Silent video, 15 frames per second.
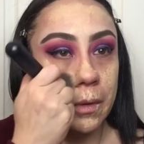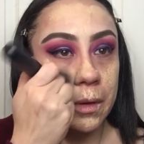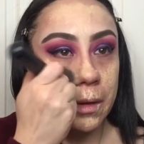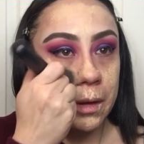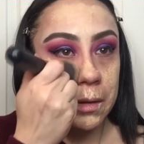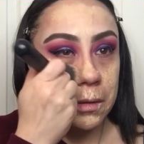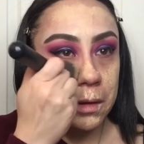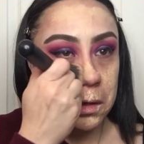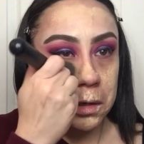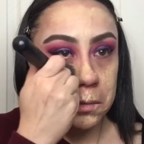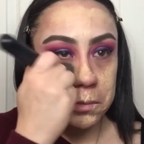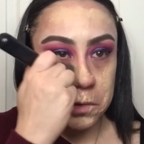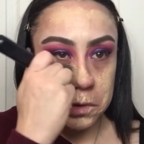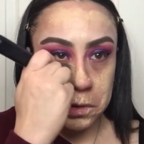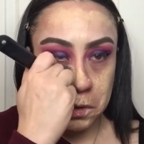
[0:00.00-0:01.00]
And then I'm
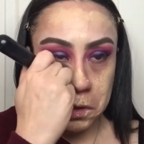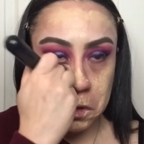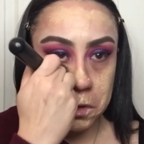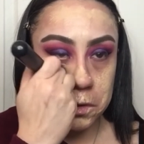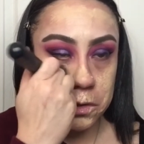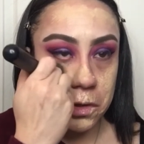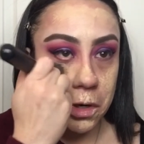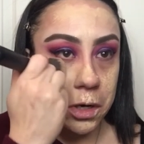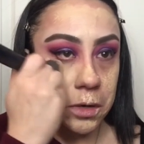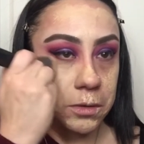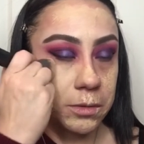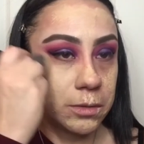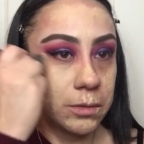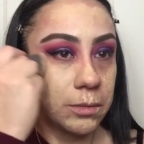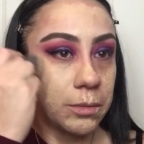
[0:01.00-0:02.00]
just going to start
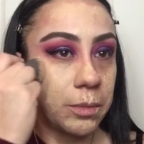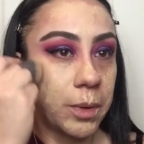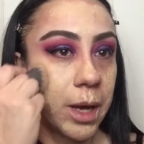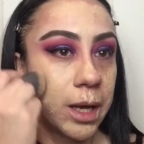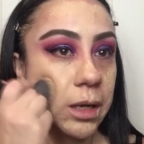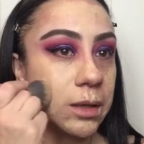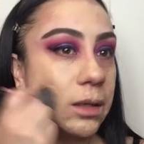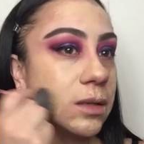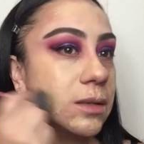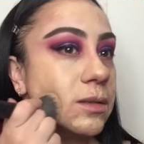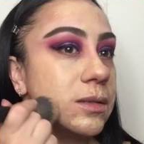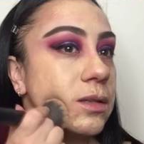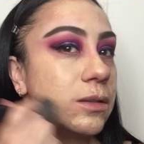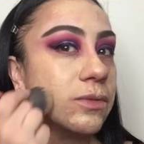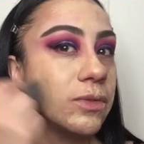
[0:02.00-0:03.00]
patting it
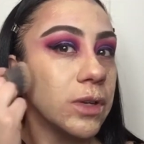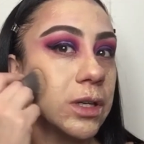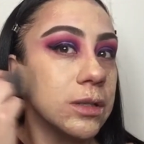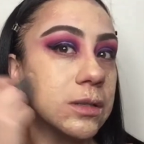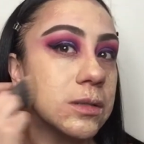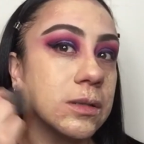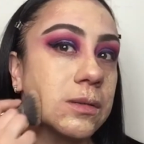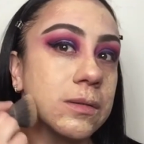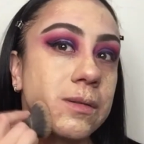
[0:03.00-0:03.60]
into the face.